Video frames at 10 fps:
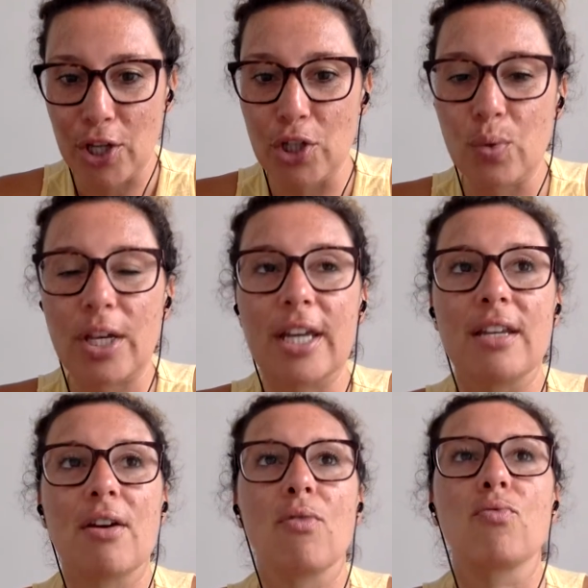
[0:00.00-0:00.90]
You
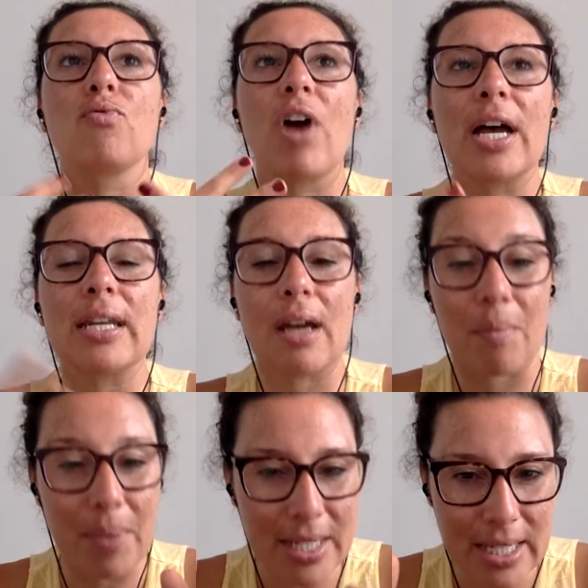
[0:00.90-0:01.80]
can run a
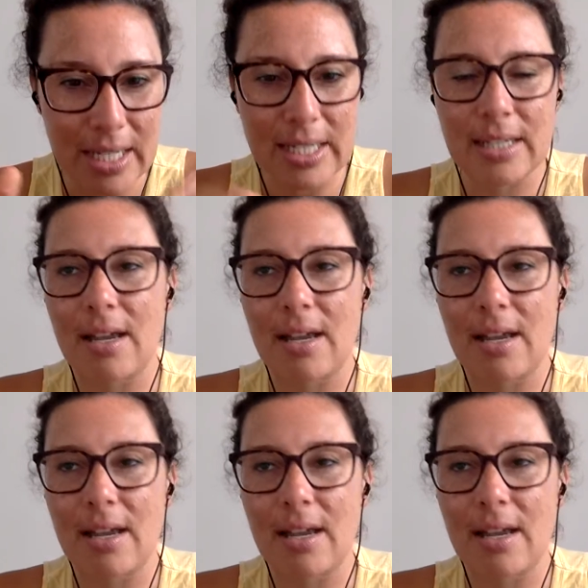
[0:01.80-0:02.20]
business,